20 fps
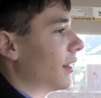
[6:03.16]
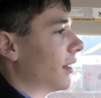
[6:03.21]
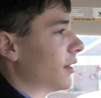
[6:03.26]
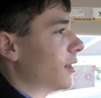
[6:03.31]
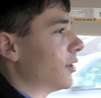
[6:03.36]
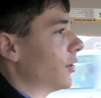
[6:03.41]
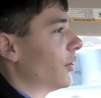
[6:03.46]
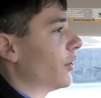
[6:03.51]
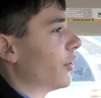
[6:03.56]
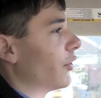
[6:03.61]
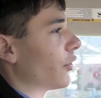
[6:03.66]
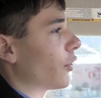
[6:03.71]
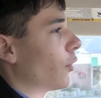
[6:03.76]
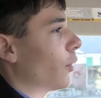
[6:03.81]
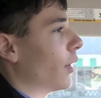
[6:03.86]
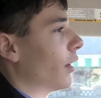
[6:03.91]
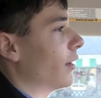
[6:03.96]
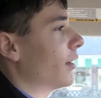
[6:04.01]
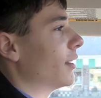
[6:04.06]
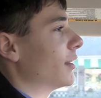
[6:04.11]
the interior
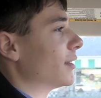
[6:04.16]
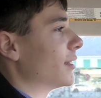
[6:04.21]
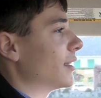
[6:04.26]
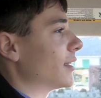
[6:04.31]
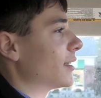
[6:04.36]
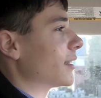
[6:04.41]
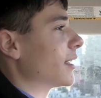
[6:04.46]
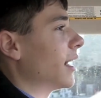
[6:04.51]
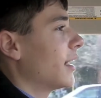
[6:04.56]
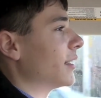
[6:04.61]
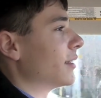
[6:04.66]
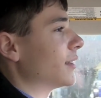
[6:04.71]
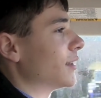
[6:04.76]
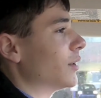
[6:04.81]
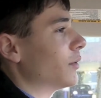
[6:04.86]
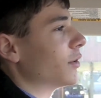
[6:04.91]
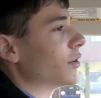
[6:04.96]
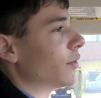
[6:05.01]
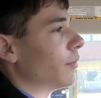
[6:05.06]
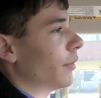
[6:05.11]
quality has just gotten so
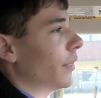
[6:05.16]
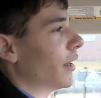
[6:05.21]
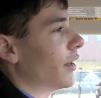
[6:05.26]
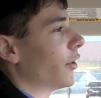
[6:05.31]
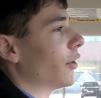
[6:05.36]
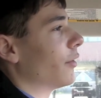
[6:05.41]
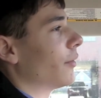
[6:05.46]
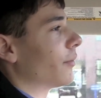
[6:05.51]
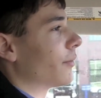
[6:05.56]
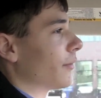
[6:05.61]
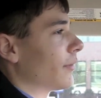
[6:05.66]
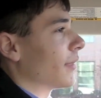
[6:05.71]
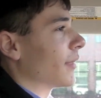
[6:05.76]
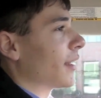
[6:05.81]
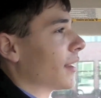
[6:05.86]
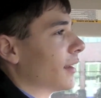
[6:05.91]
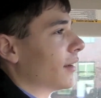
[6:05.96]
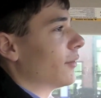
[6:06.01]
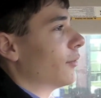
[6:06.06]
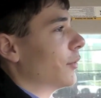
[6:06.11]
much better
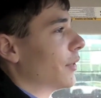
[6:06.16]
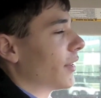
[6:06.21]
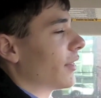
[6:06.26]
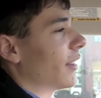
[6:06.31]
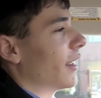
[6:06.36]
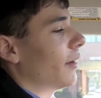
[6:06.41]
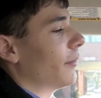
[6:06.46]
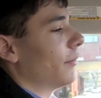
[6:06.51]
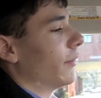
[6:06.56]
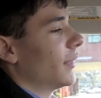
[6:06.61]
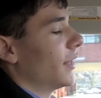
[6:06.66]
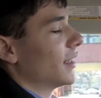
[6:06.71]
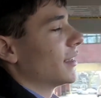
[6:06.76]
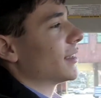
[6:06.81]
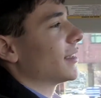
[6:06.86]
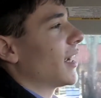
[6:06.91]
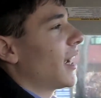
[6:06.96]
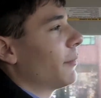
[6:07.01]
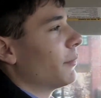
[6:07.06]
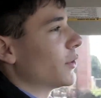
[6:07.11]
with them as
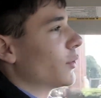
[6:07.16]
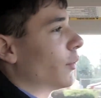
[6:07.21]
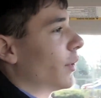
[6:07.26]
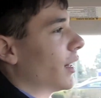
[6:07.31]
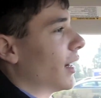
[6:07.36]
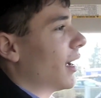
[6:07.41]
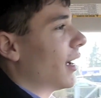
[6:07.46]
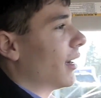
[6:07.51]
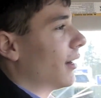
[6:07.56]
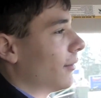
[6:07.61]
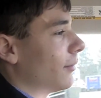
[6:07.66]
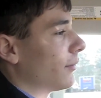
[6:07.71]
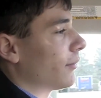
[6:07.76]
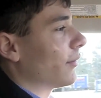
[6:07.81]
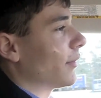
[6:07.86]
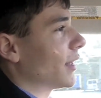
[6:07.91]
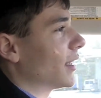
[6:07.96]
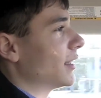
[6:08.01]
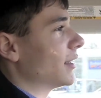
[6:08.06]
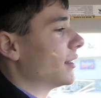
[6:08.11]
times went on.
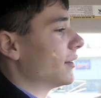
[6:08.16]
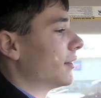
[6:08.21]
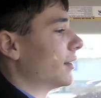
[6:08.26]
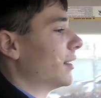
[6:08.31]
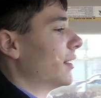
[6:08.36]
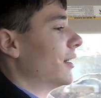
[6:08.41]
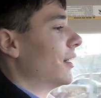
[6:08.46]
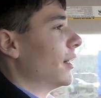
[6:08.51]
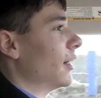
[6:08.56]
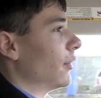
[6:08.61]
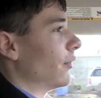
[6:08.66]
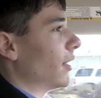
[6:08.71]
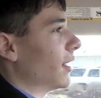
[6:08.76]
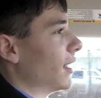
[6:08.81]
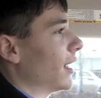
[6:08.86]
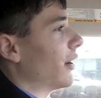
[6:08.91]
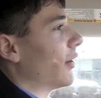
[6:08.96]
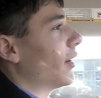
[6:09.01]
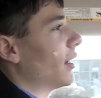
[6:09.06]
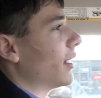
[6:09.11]
Right
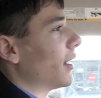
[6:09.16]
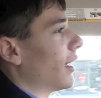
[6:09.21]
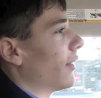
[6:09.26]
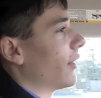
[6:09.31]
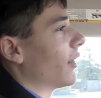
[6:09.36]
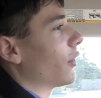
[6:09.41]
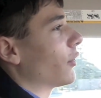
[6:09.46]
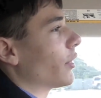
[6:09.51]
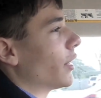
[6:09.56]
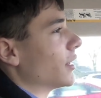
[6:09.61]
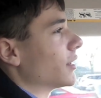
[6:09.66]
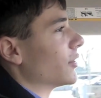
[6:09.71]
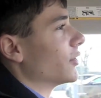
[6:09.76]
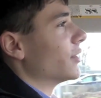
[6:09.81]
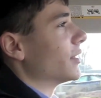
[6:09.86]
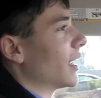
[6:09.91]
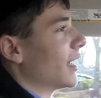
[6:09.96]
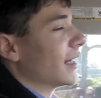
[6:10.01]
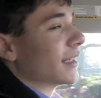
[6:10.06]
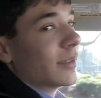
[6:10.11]
now, I think
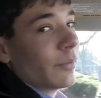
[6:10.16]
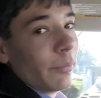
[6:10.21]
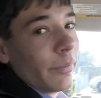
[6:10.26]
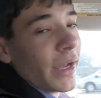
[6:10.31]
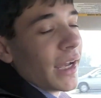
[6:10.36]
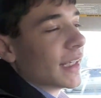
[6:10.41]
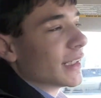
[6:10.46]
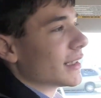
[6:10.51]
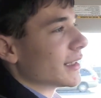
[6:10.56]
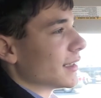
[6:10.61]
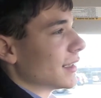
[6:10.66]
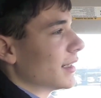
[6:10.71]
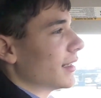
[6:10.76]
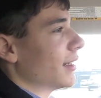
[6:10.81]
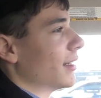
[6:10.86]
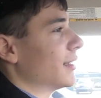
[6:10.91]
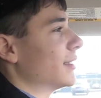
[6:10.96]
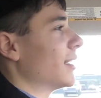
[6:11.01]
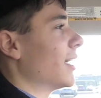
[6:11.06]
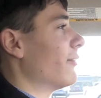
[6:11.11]
Chrysler's at its best
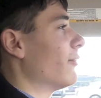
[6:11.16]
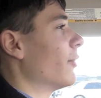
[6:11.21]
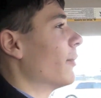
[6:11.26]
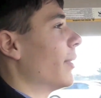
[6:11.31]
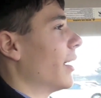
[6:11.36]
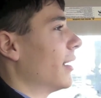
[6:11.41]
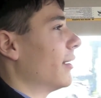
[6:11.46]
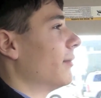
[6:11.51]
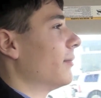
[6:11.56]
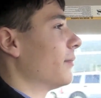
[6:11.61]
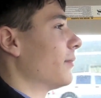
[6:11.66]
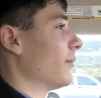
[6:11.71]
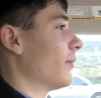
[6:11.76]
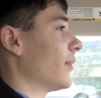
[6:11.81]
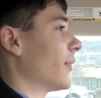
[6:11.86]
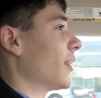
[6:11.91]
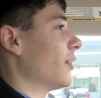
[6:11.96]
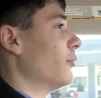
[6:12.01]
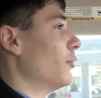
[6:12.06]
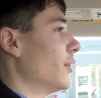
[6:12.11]
it's ever been,
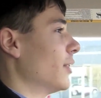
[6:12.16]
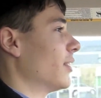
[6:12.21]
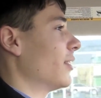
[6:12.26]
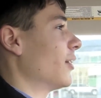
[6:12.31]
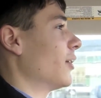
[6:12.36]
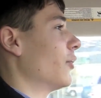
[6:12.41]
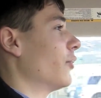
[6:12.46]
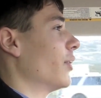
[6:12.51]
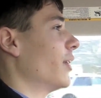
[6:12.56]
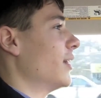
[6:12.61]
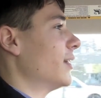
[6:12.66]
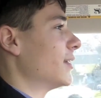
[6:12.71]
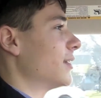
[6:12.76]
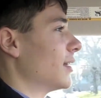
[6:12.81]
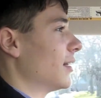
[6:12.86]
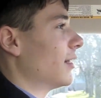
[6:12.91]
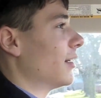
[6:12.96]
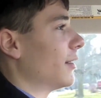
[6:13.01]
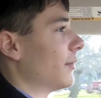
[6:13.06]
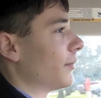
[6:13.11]
with the great
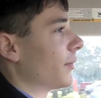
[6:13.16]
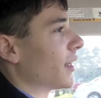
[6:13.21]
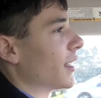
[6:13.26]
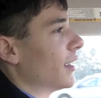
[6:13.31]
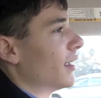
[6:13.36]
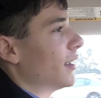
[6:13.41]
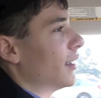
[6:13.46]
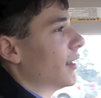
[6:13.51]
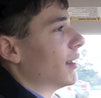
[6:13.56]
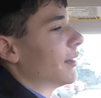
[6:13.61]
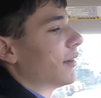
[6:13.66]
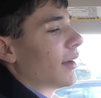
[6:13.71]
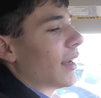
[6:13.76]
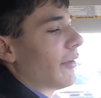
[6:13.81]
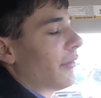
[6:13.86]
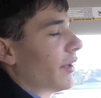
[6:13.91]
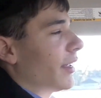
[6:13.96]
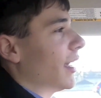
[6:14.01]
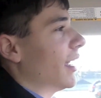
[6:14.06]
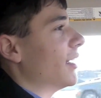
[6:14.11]

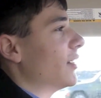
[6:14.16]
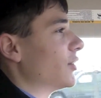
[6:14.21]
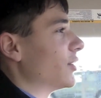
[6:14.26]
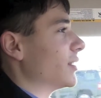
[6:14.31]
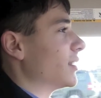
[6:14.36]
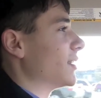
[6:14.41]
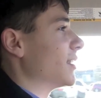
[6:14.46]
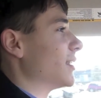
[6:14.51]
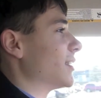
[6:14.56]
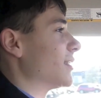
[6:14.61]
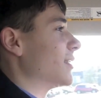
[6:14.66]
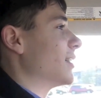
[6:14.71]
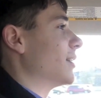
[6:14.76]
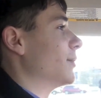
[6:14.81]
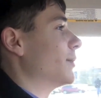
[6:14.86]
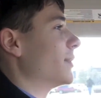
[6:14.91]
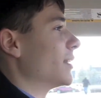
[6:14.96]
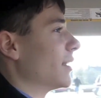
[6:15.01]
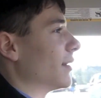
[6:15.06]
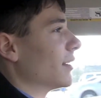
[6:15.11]
navigation
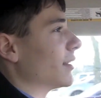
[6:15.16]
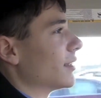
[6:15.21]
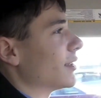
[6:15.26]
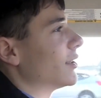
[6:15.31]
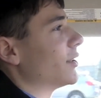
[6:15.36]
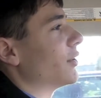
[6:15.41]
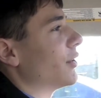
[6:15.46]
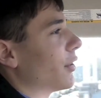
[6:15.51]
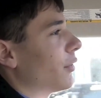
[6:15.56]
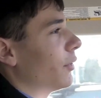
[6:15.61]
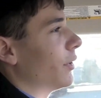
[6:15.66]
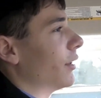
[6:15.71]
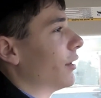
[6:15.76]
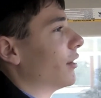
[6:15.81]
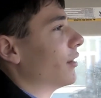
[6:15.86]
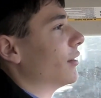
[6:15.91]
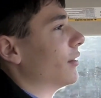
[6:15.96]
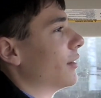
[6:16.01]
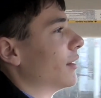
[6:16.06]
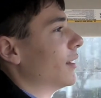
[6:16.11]
systems and the steering
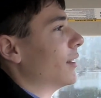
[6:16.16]
wheel,